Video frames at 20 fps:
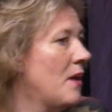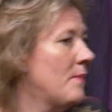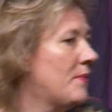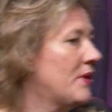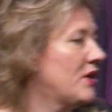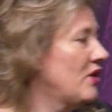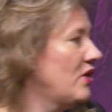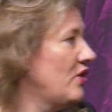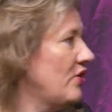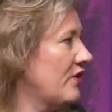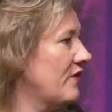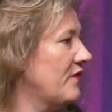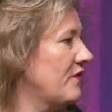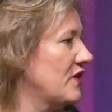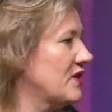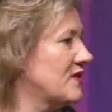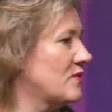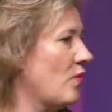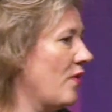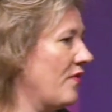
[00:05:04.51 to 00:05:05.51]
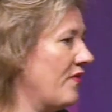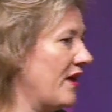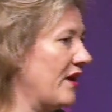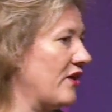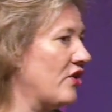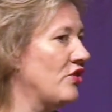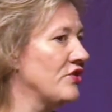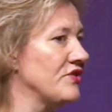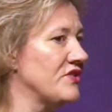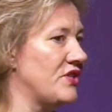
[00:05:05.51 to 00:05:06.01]
But a lot of us want
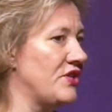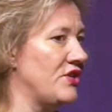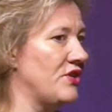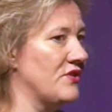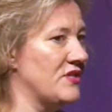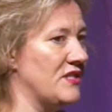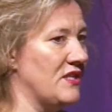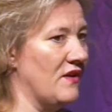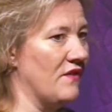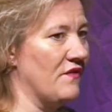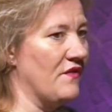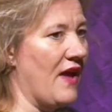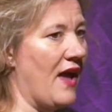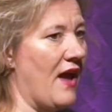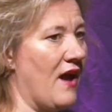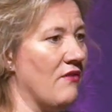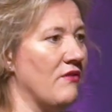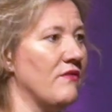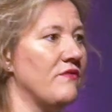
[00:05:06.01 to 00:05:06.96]
that continuity of care,